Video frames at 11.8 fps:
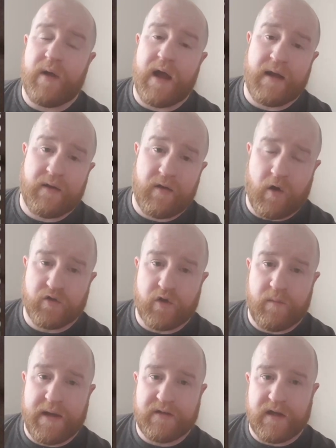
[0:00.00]
and
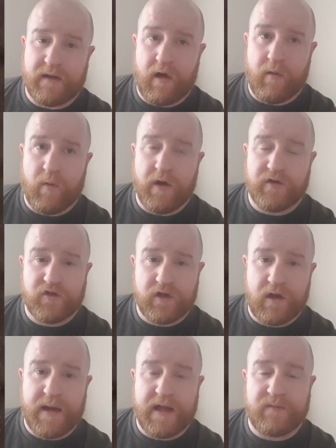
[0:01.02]
also makes it a lot worse,
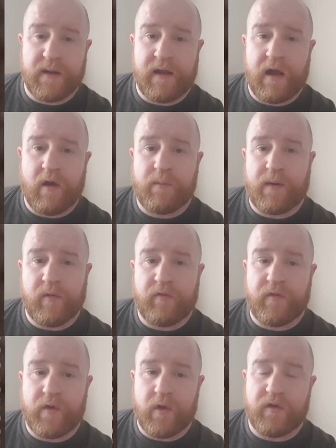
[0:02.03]
germinates mental health
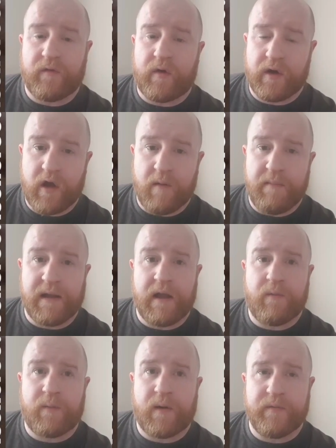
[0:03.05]
problems for those that have already got mental
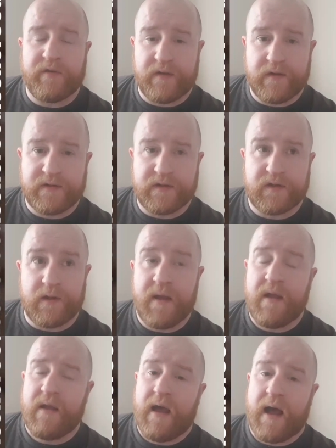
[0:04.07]
health problems in the system.
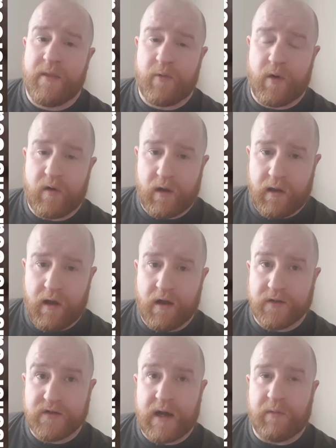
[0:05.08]
And there are a
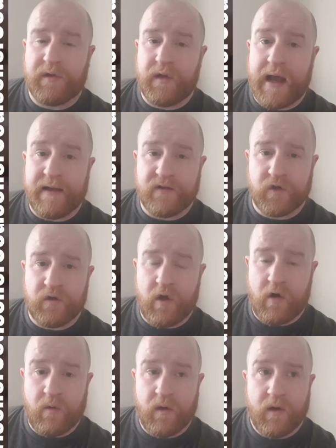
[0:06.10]
lot. I would like to
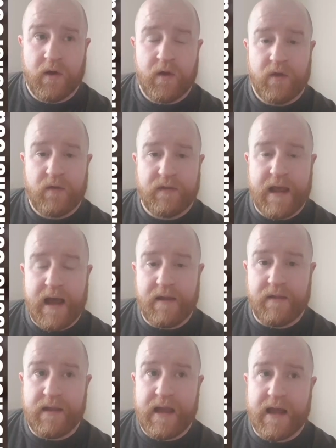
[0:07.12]
know
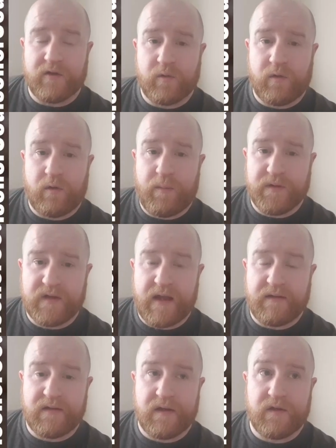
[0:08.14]
the actual
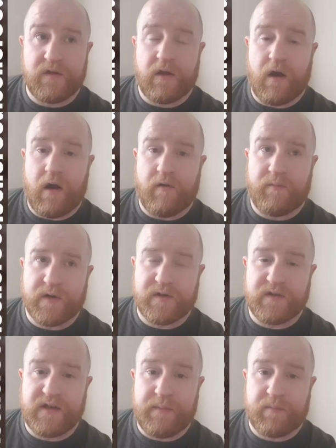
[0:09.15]
percentage of
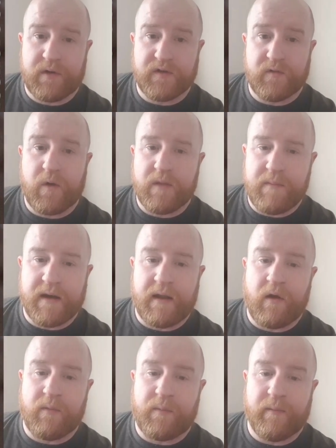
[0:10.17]
prisoners in prison with mental
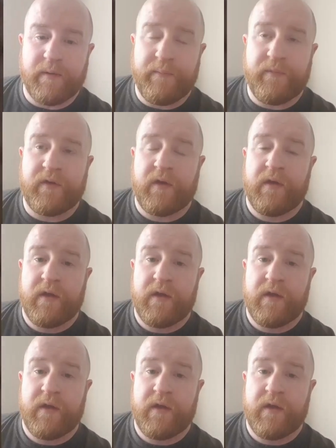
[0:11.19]
health problems,